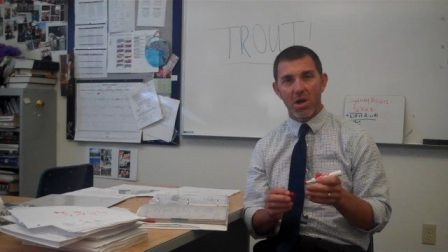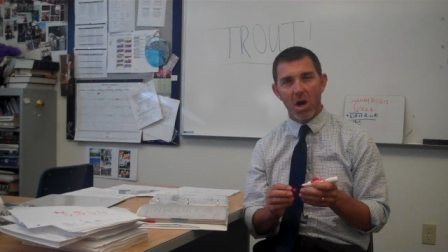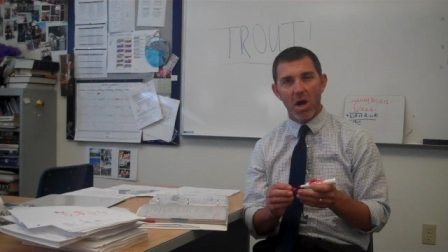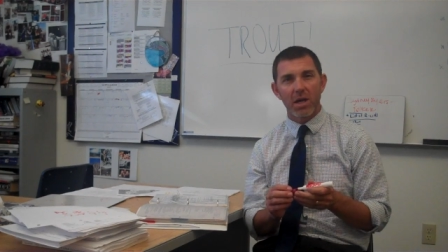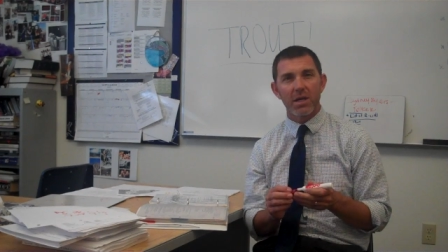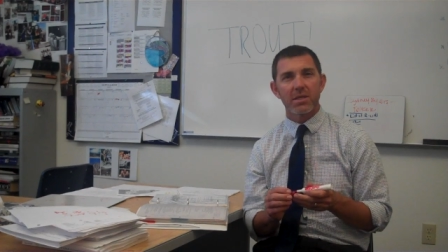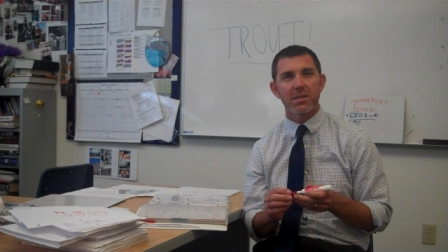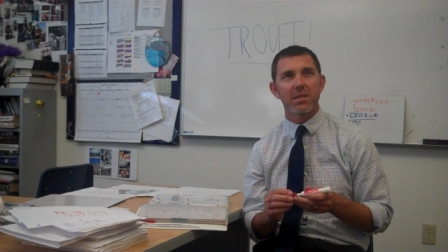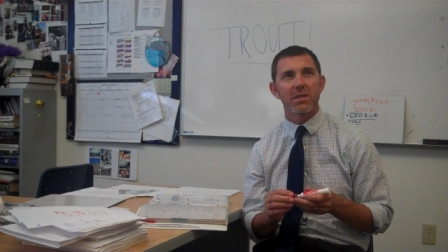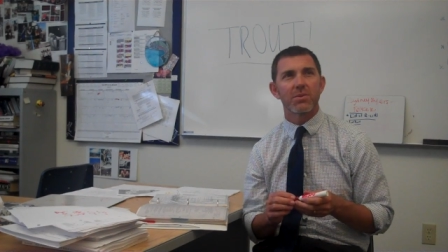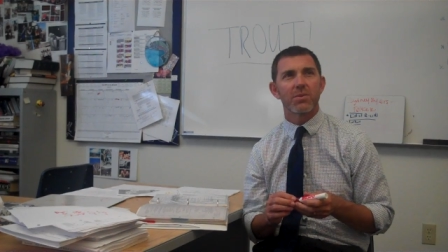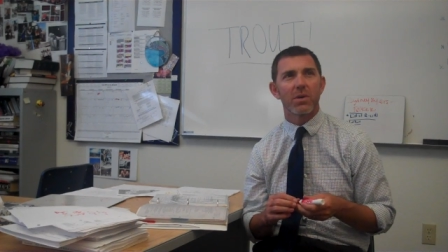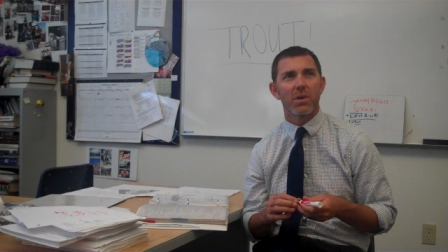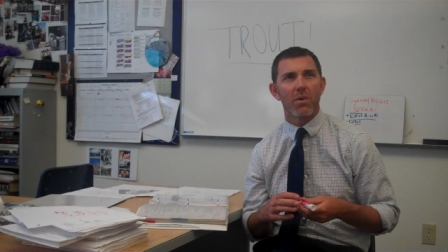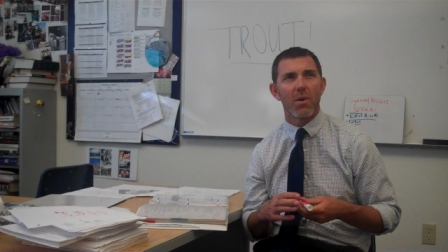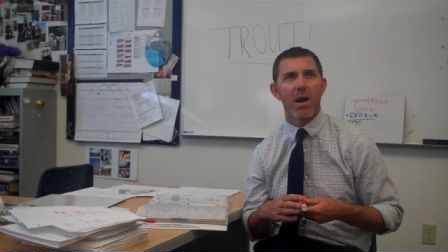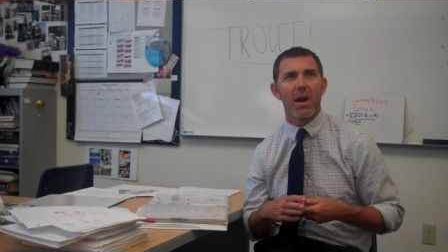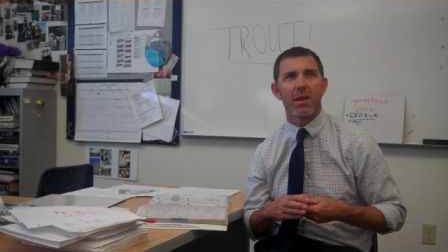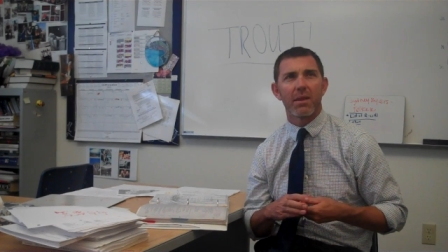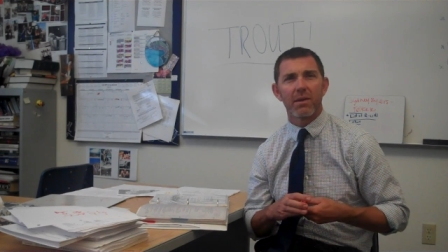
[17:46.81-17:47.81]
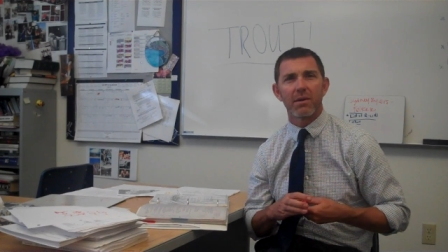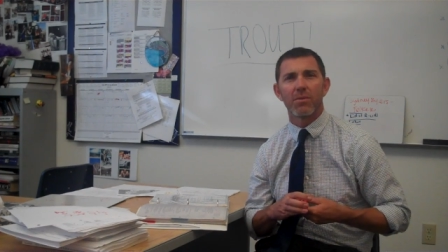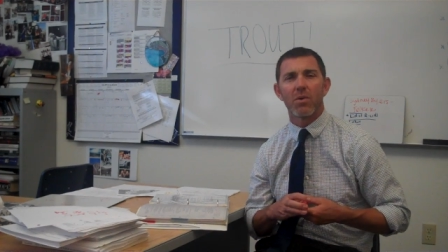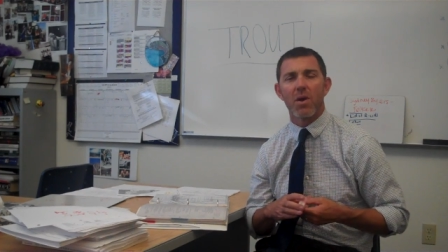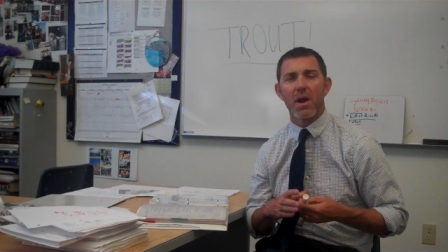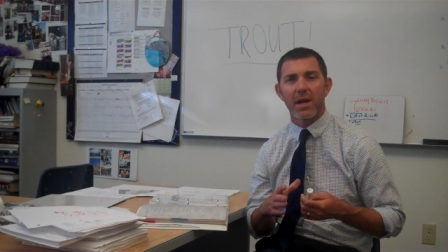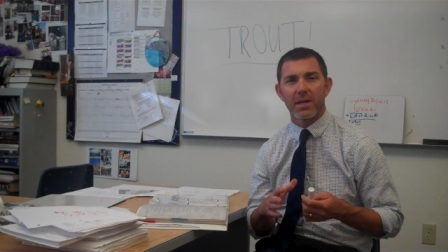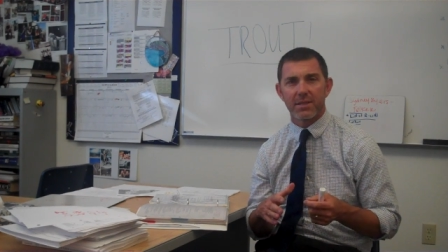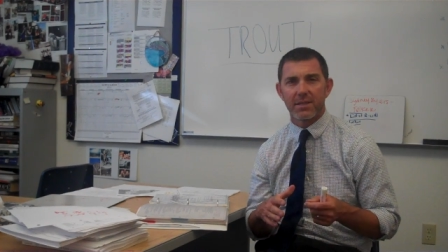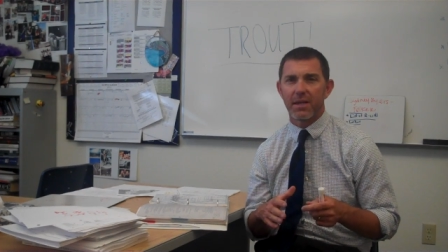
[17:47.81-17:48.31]
Caucuses require a little
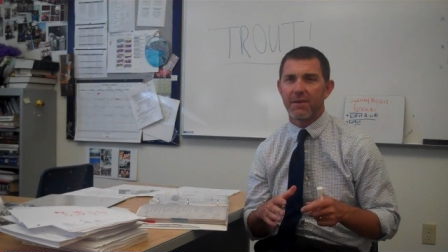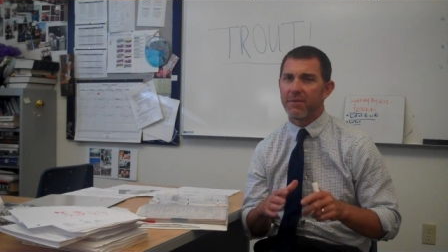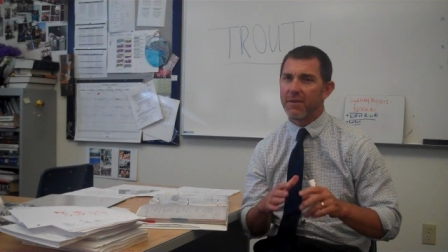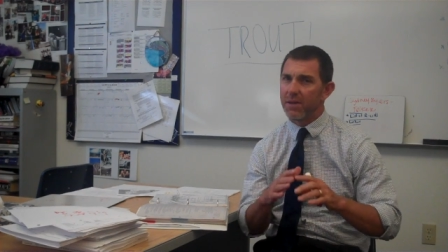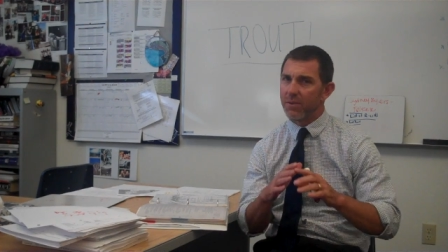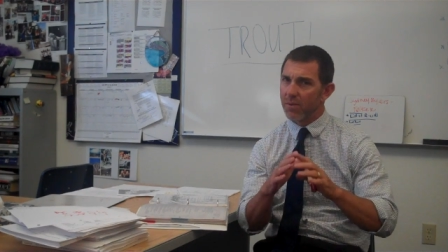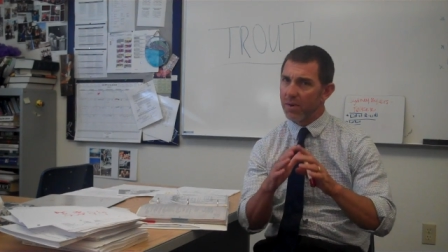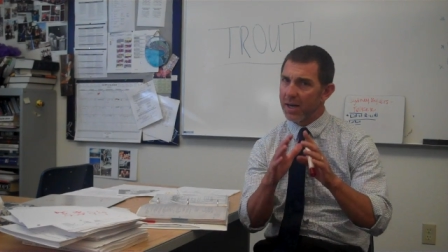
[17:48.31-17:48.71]
more activity.